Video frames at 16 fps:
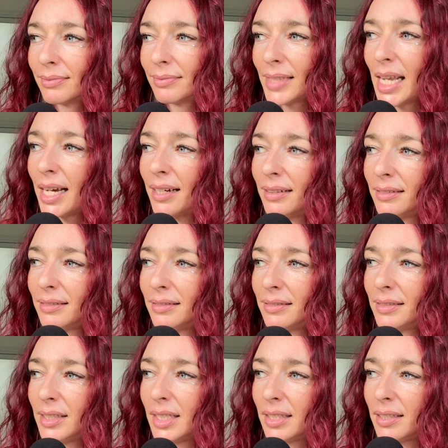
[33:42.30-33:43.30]
yeah,
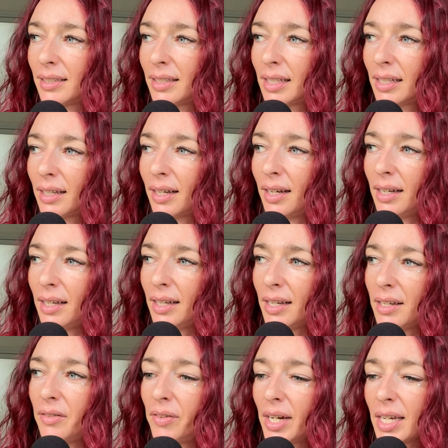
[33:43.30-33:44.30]
just I
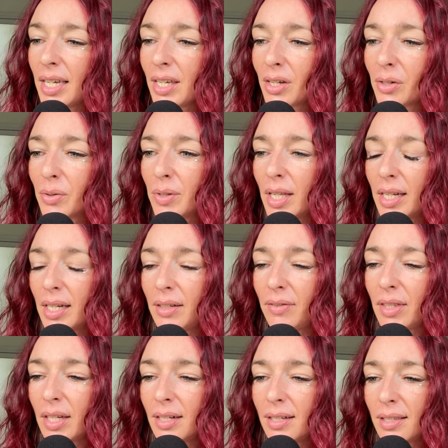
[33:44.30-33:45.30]
invite you that if
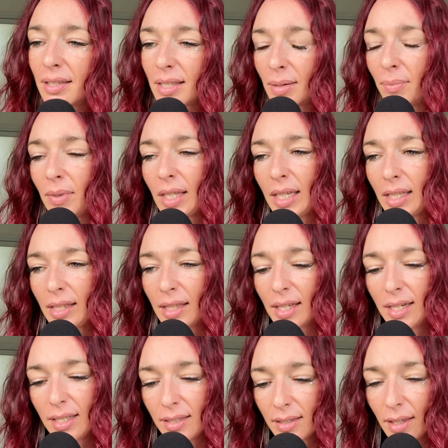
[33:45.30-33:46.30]
there is something
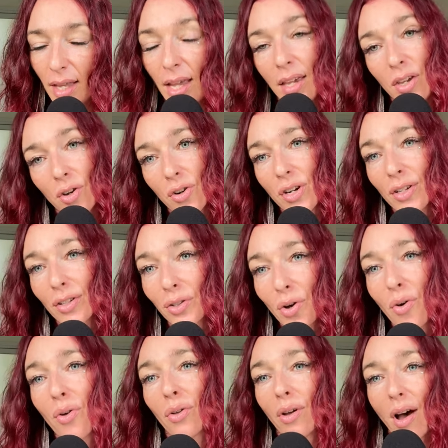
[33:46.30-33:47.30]
that is like your
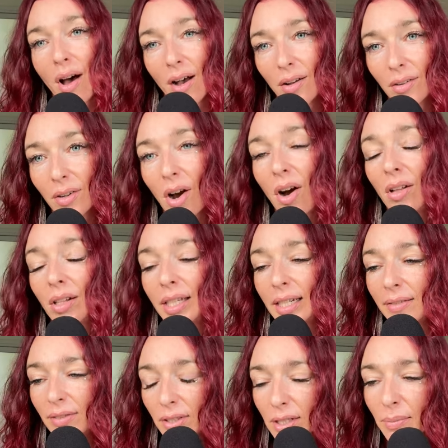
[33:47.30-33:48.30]
soul calling,
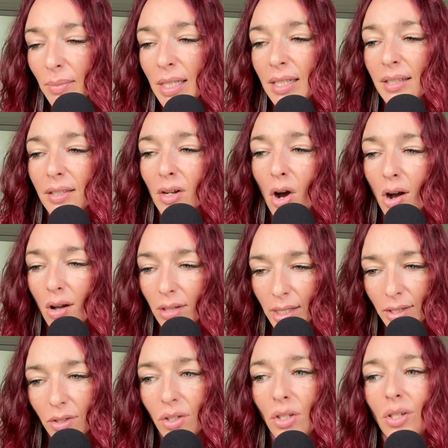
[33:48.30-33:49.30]
if there's something that's
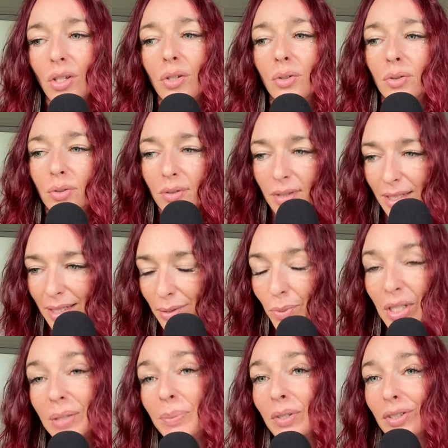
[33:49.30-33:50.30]
calling to you, these
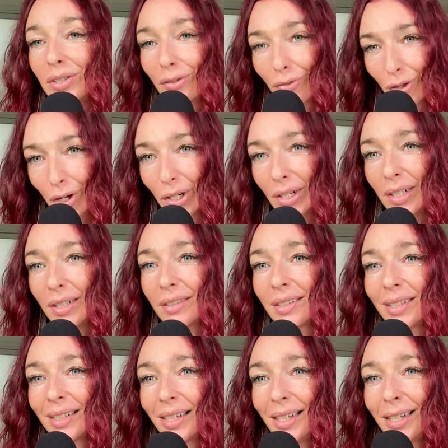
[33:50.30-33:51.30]
whispers of the heart,
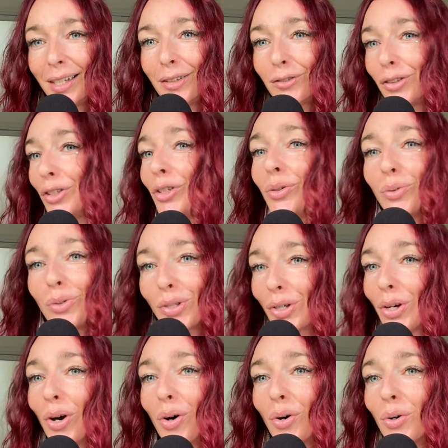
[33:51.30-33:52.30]
for you to
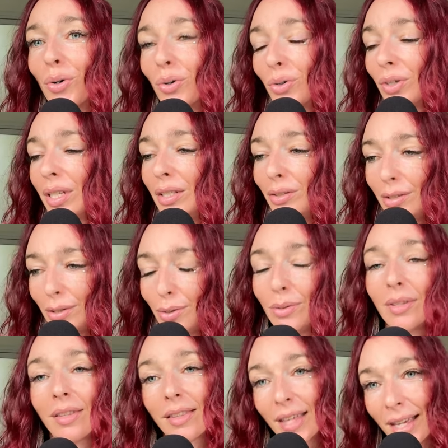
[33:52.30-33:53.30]
go and do
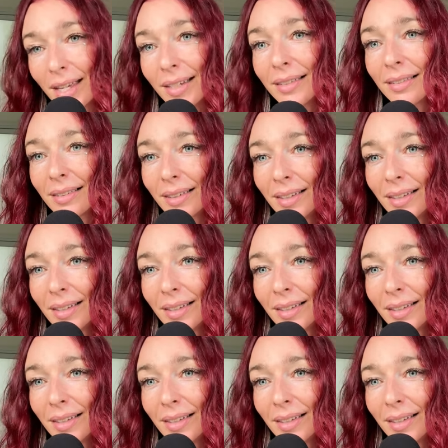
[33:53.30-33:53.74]
the thing.